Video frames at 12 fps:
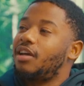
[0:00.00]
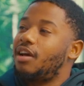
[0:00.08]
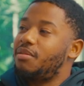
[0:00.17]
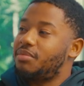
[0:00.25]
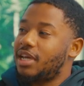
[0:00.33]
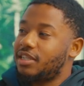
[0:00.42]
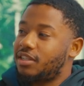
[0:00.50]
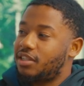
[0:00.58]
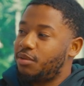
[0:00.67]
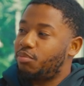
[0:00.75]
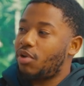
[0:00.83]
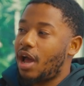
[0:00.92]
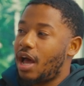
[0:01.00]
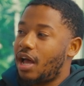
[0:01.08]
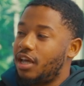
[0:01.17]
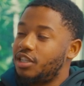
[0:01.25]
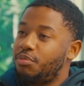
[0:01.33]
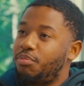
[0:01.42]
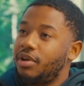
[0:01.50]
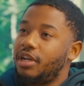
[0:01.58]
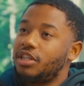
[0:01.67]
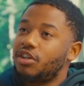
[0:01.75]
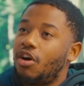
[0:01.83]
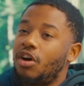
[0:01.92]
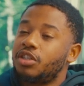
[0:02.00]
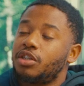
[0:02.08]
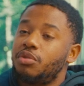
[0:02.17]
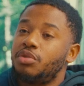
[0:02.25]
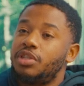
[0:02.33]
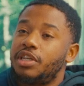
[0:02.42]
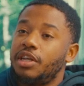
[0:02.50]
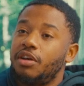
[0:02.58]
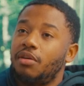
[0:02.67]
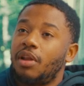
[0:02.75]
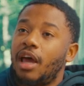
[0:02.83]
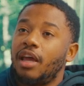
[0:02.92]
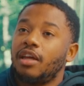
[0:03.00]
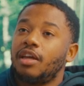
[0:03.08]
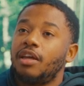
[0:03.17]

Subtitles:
comes as a surprise, but it's also still like